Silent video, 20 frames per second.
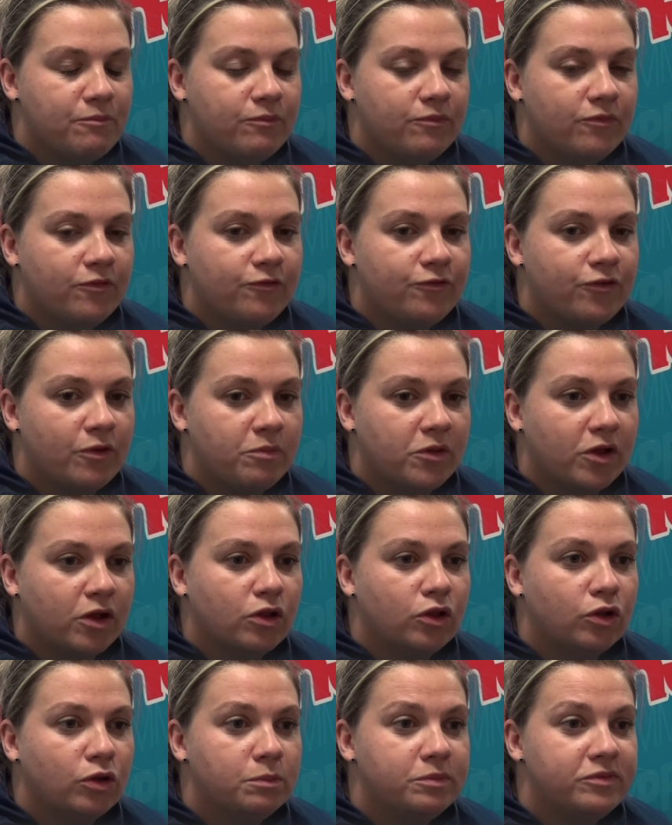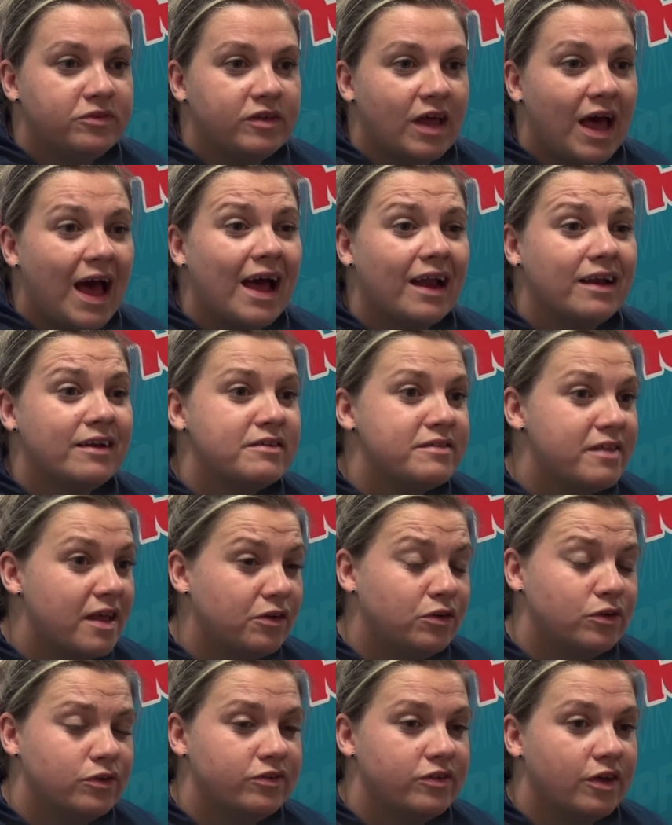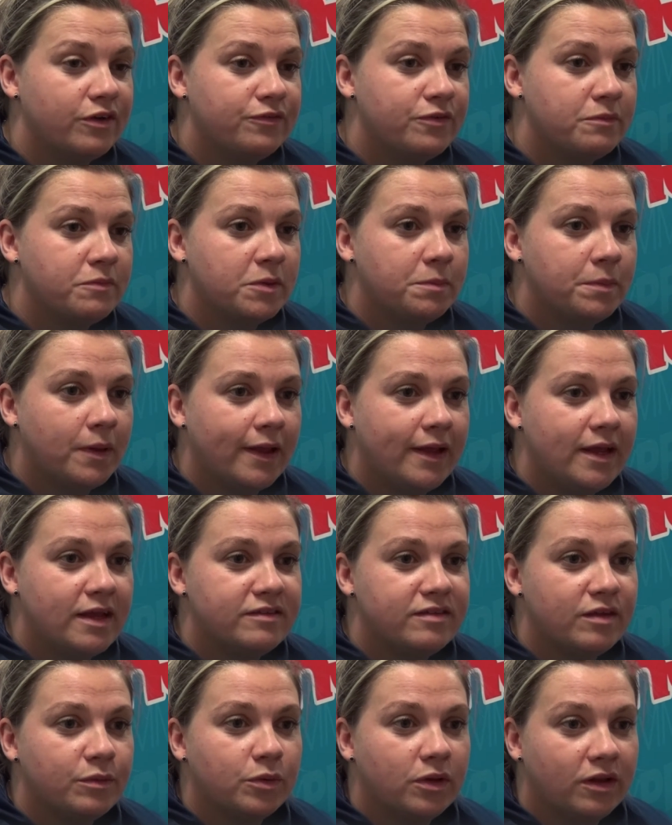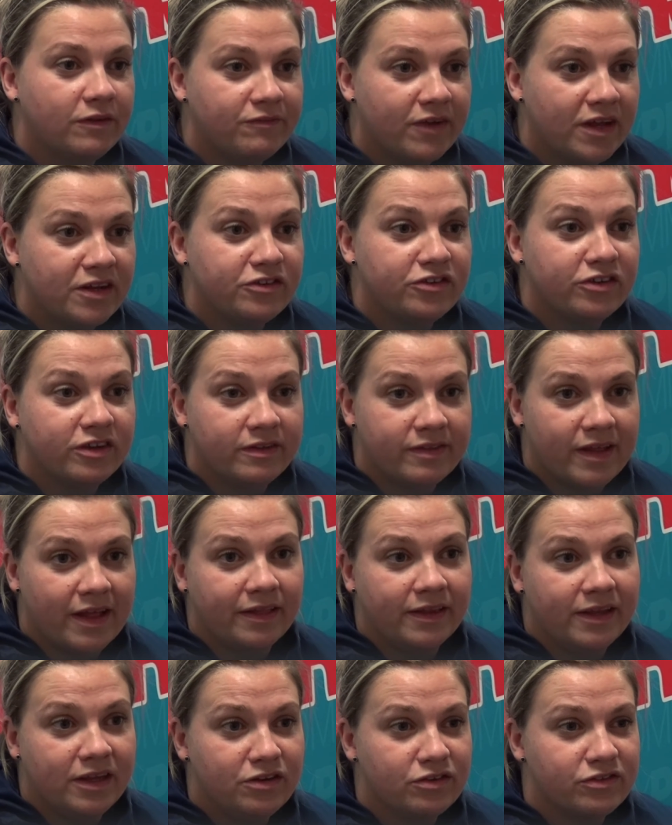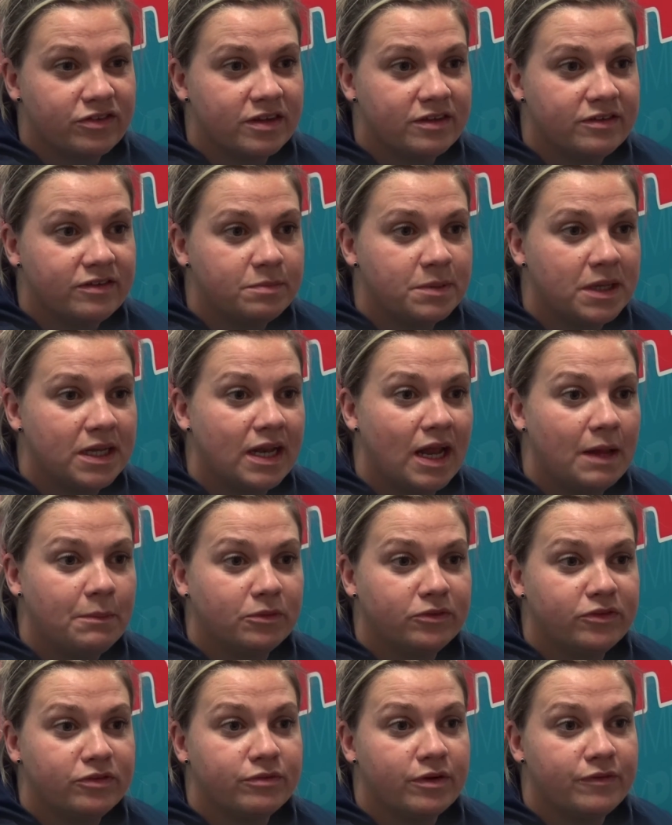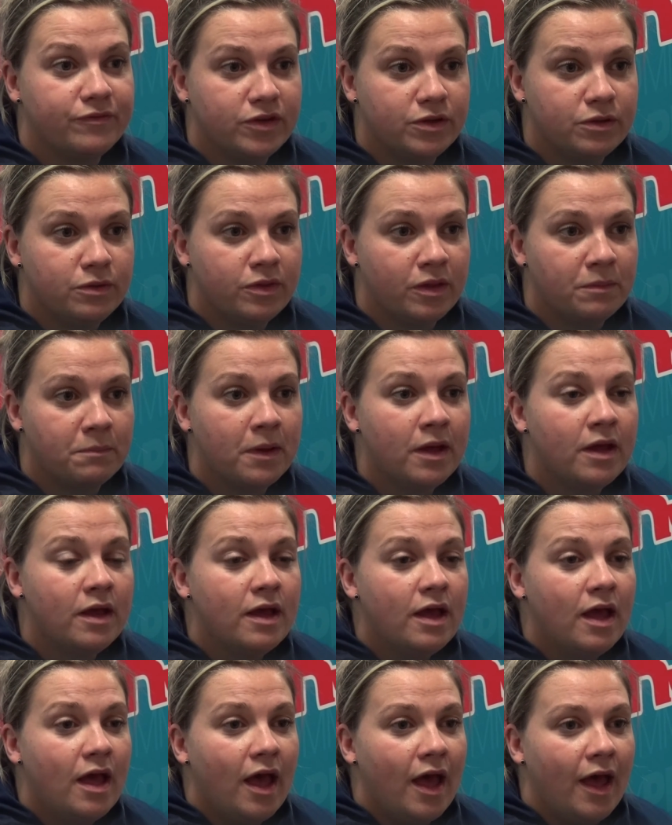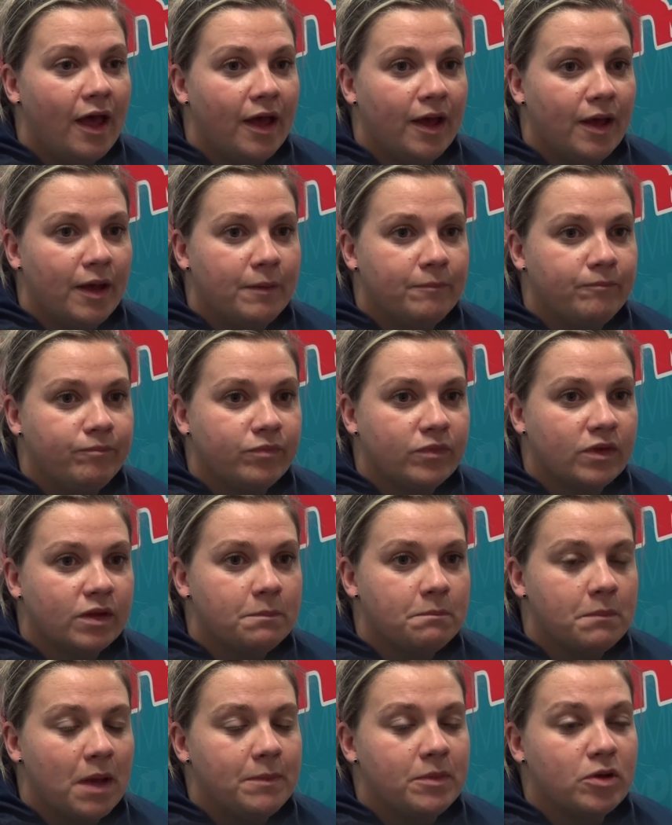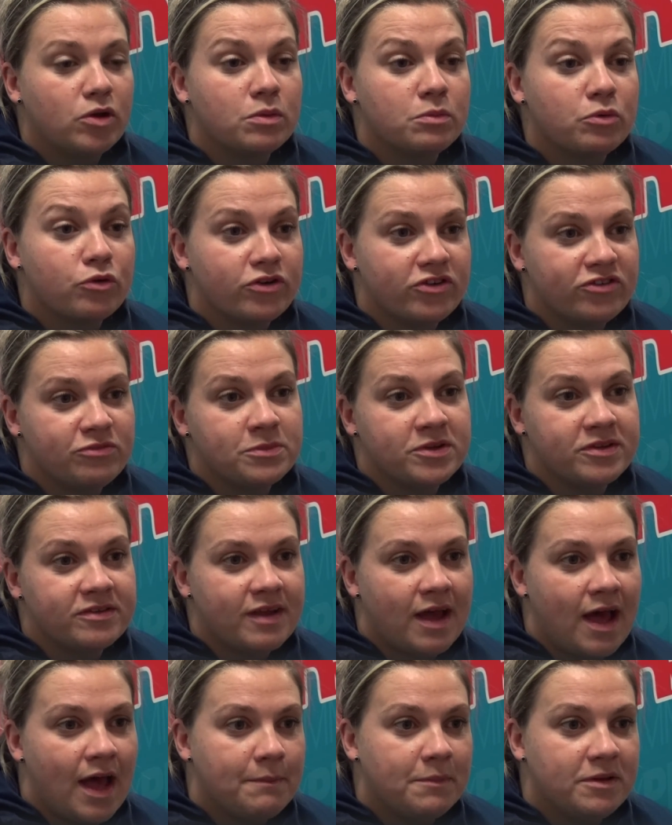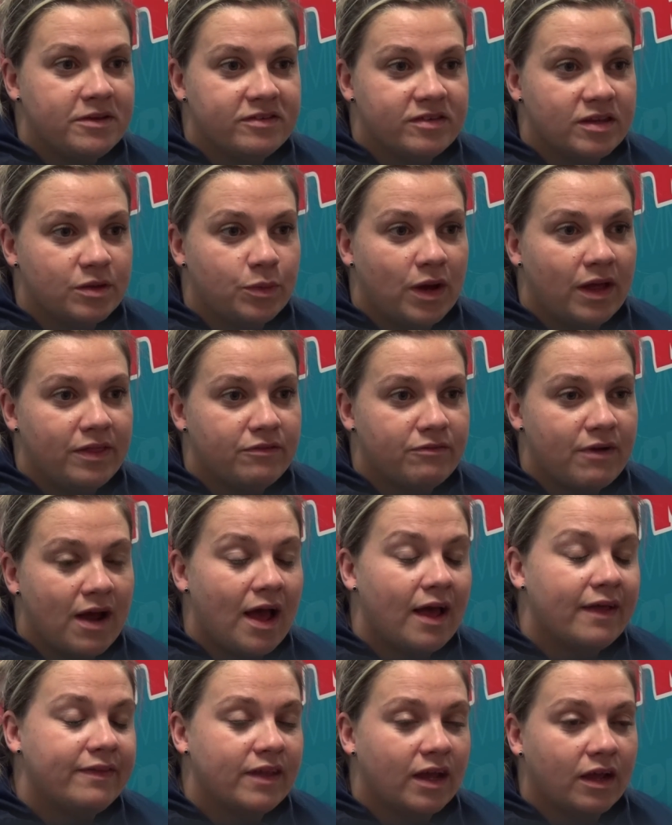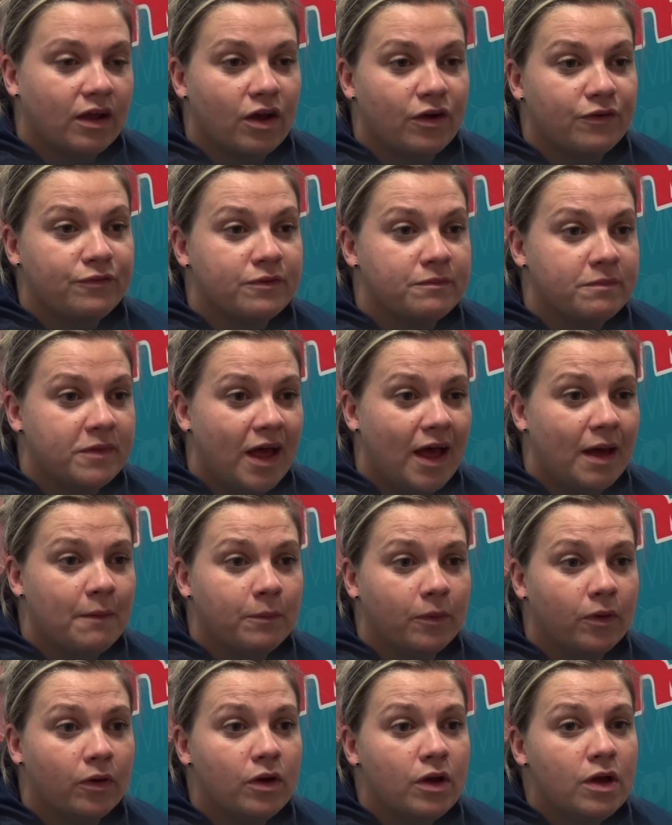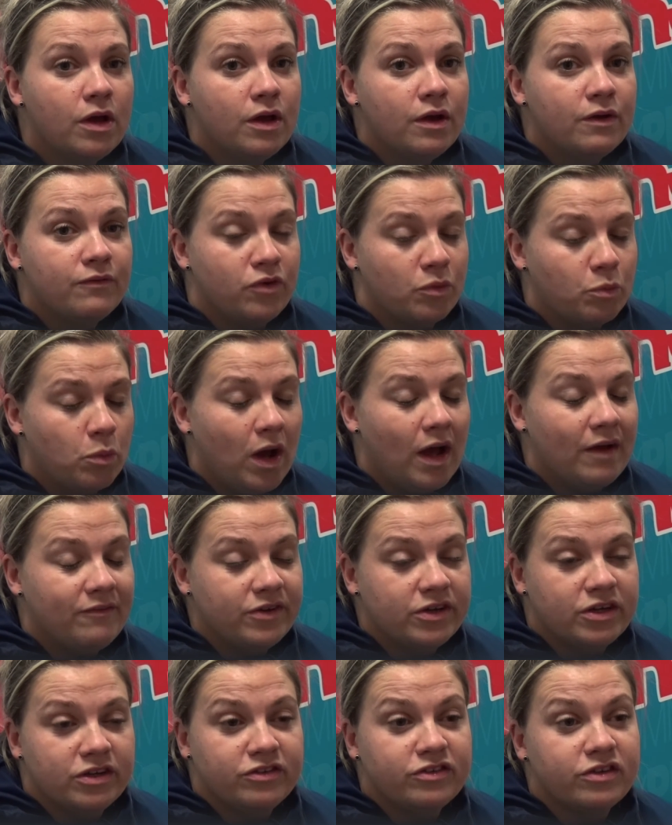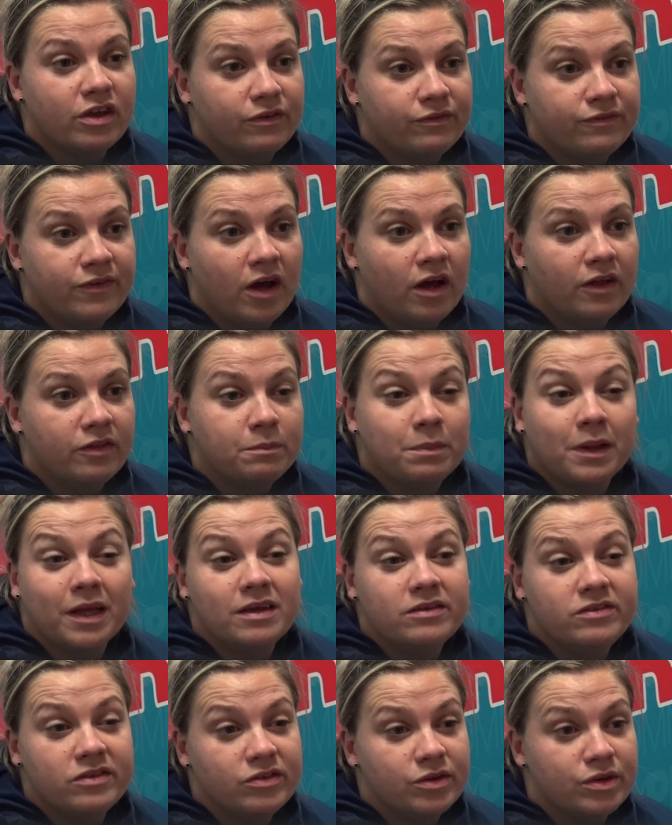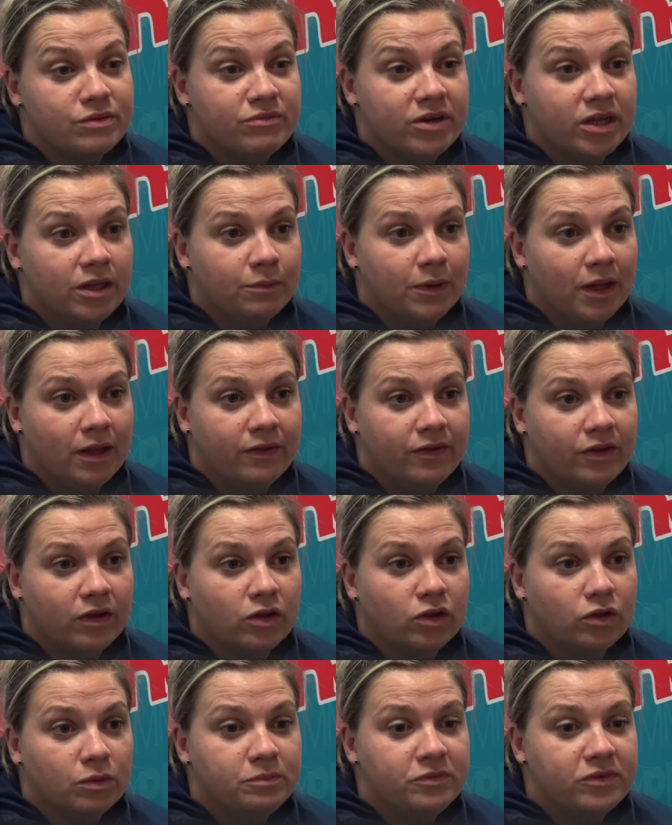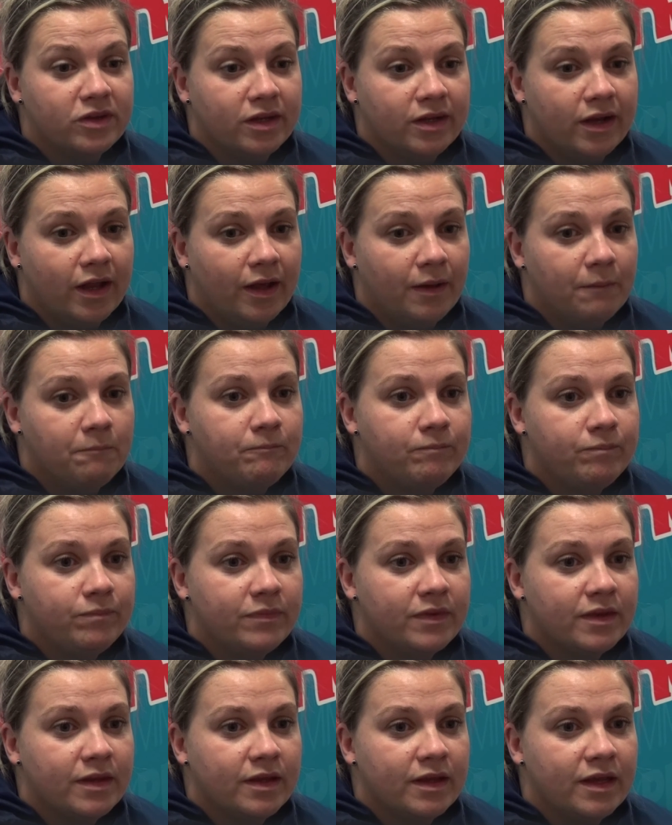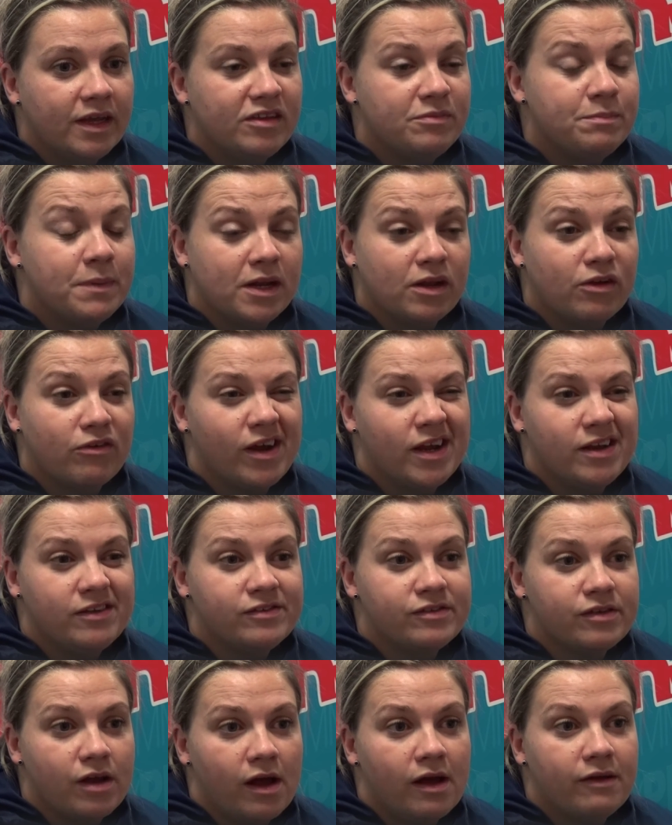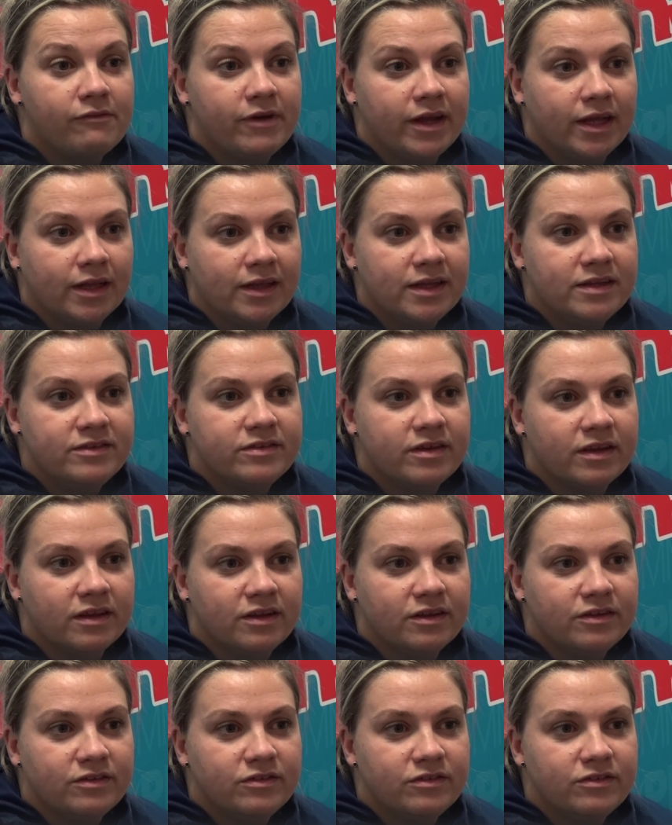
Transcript: from the clubs and then also from the players, it will eventually then lead us into being able to review them maybe come Christmas time and see where they're at and then go from there. But from what I've heard so far, the players are doing really well at the clubs, and it's been a great start really to